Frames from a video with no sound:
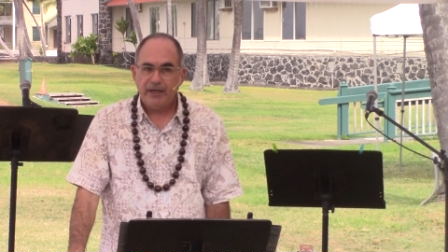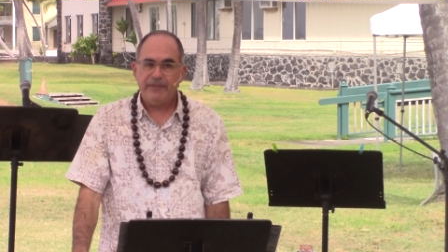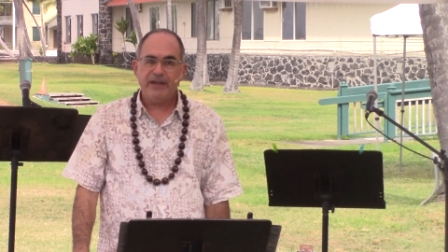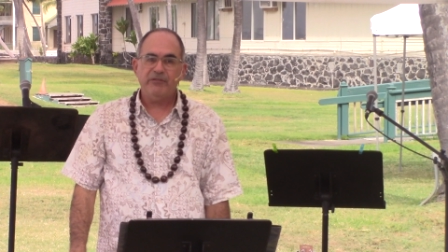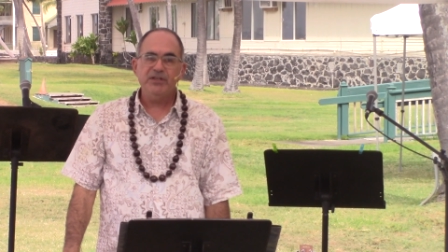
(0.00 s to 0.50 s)

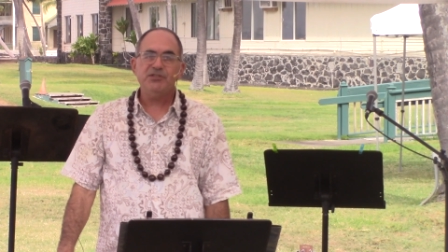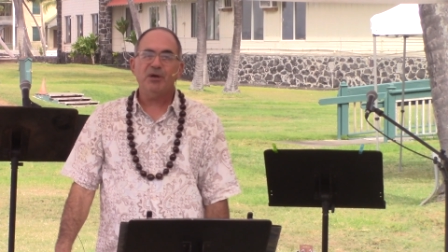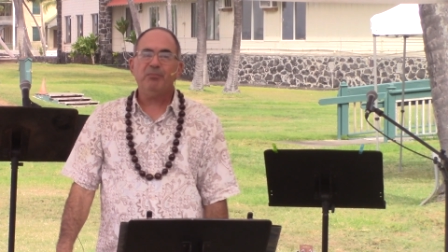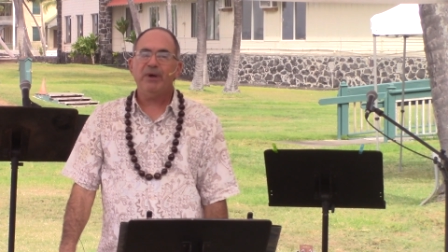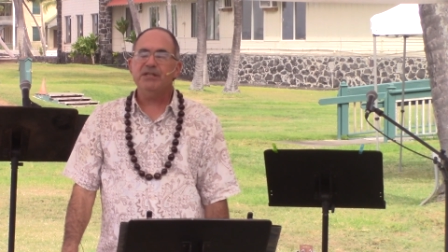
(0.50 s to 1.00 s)
I think if we
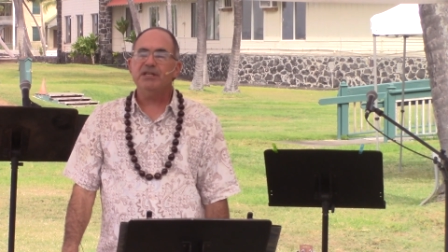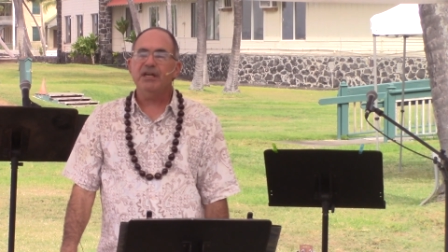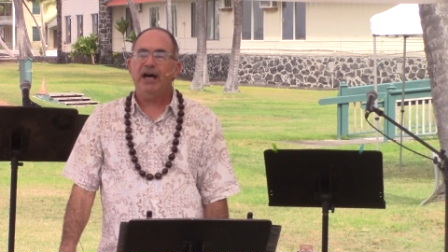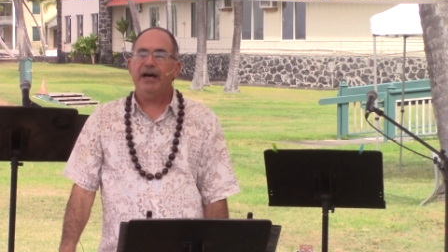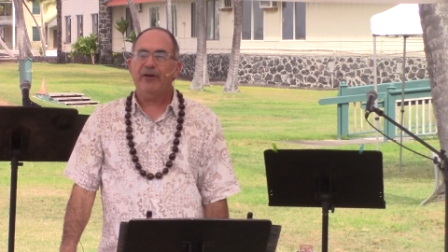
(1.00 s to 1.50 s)
start
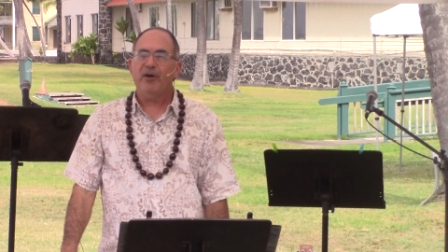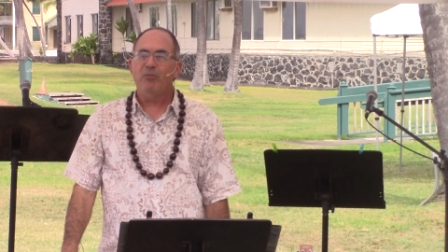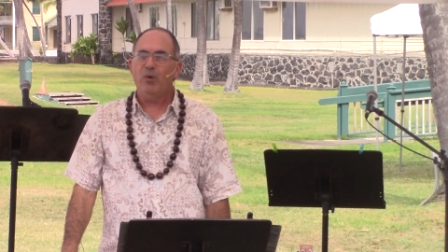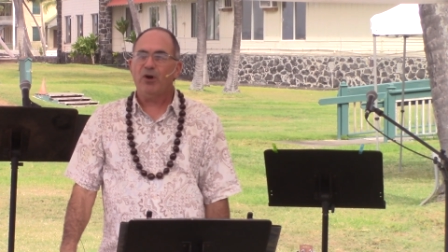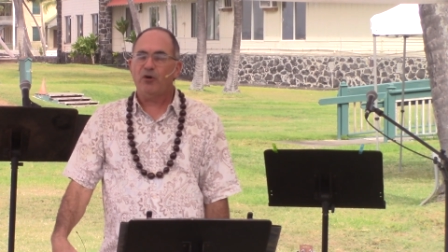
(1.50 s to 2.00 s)
praising God on a
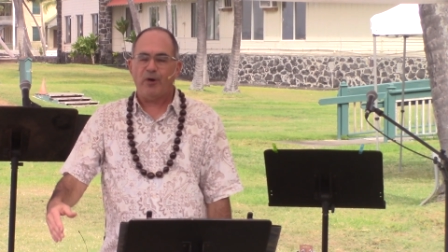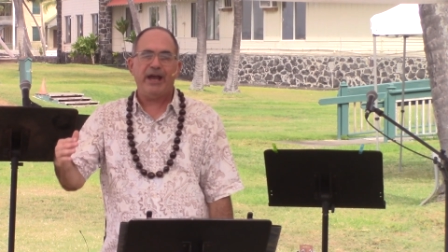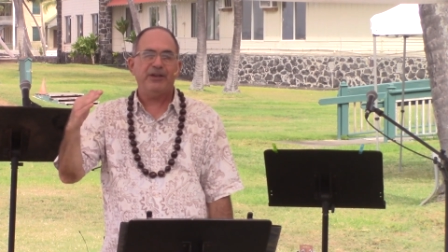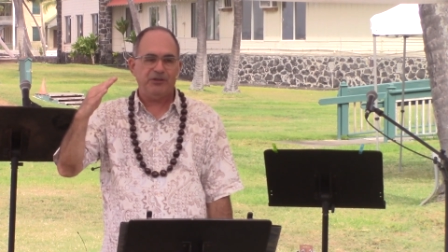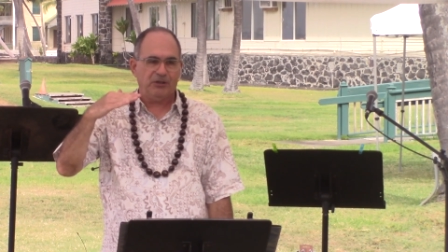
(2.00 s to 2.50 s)
more
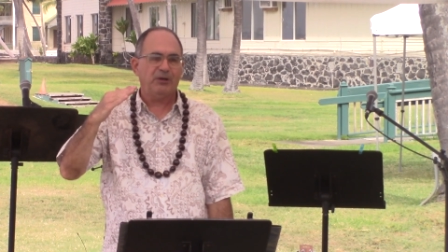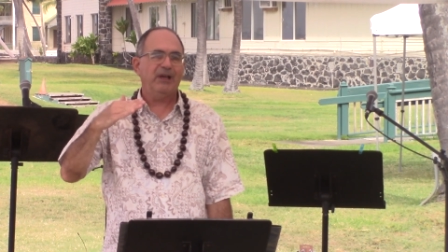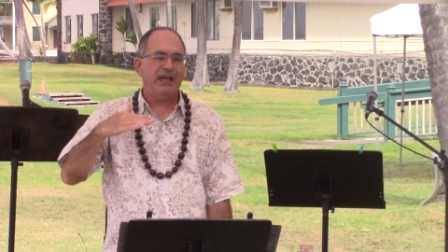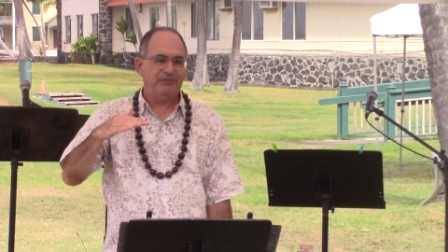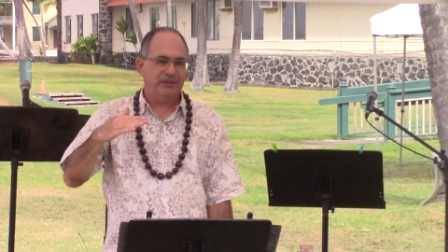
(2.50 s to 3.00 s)
granular
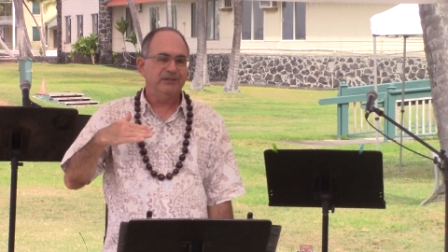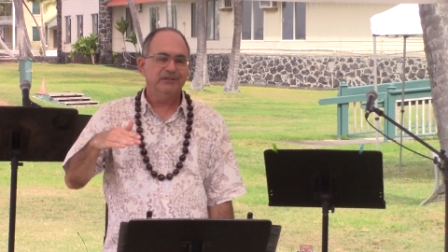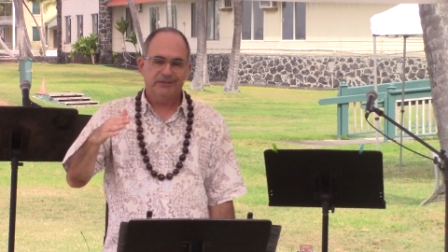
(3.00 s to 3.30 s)
level,